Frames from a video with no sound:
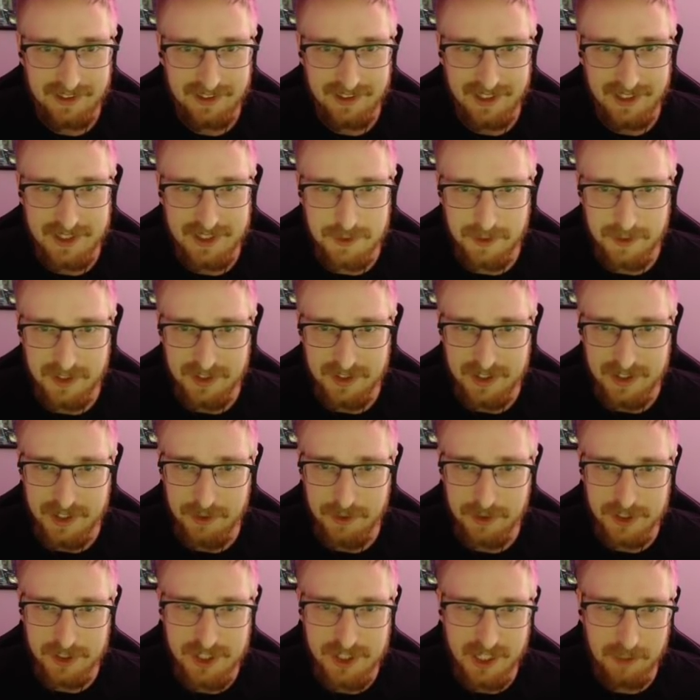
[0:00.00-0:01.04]
that's one of the
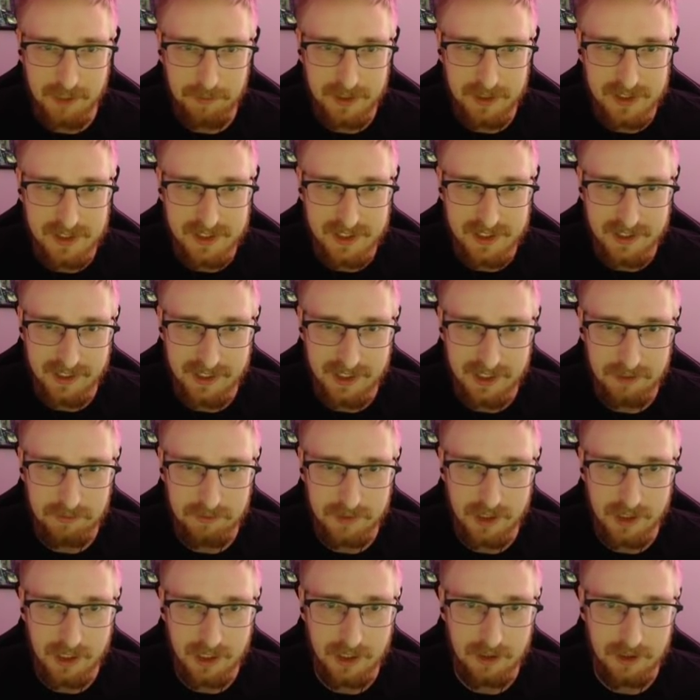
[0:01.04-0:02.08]
newer champions in the game.
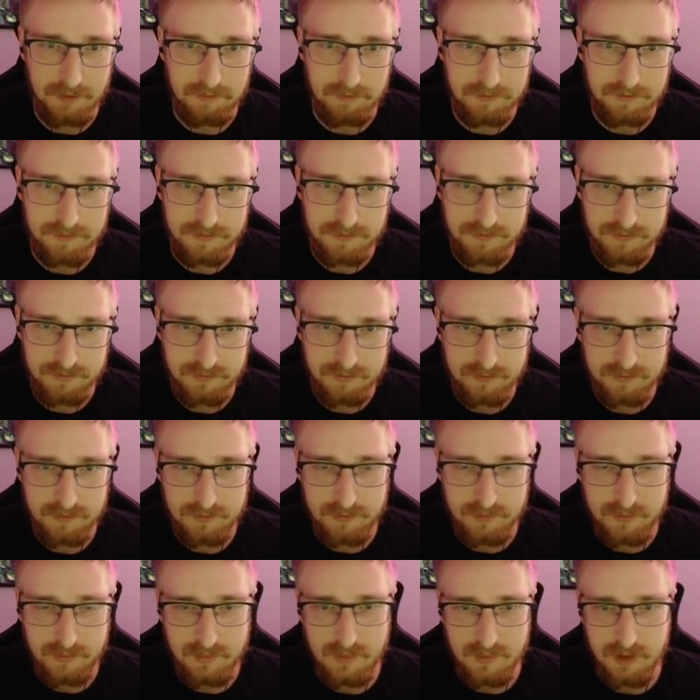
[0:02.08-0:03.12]

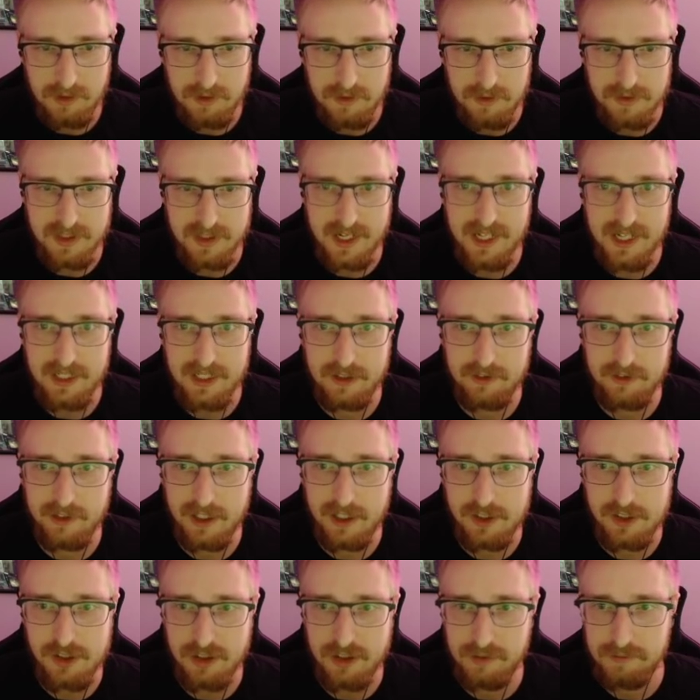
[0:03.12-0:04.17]
What was that in
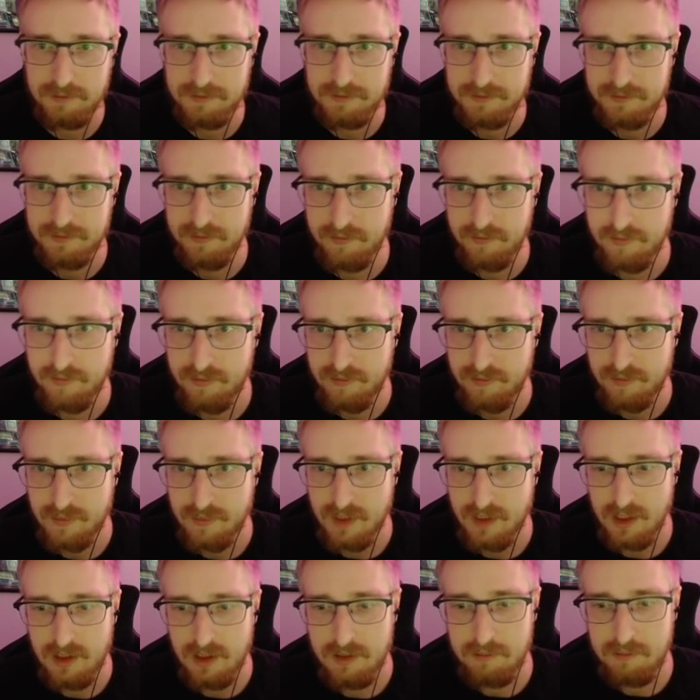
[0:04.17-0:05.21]
action?
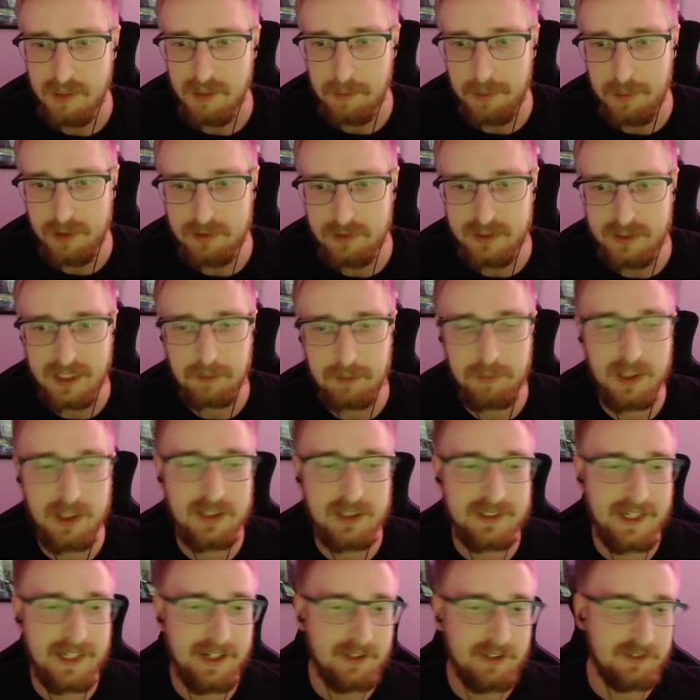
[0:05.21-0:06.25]
My pull like bugged
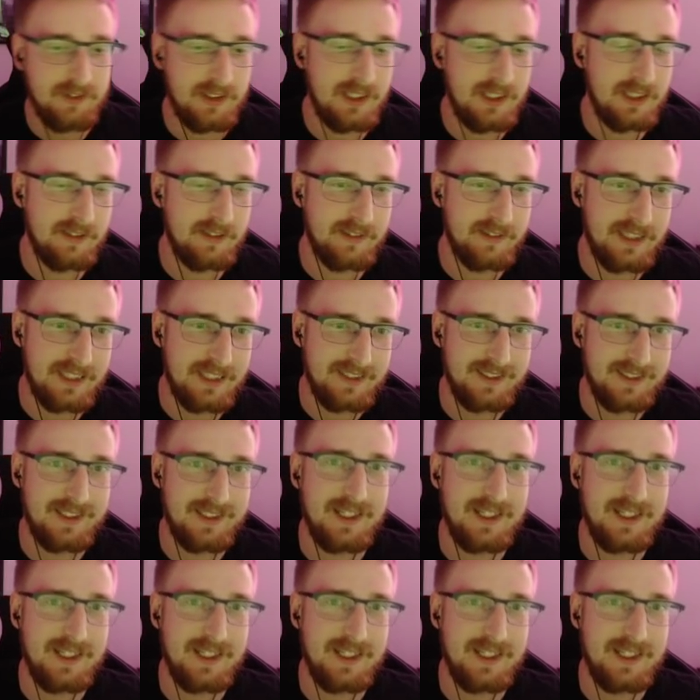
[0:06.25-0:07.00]
out and it like